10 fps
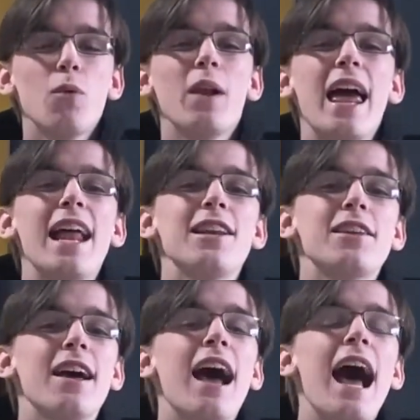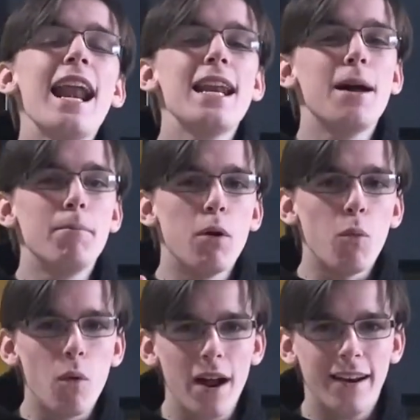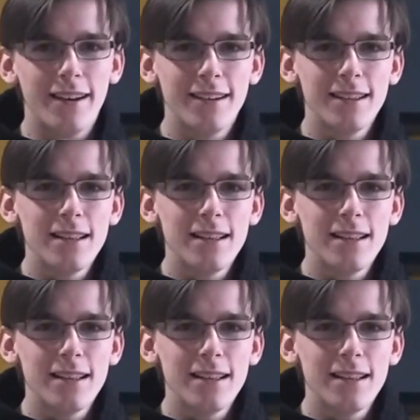will enter at number 1.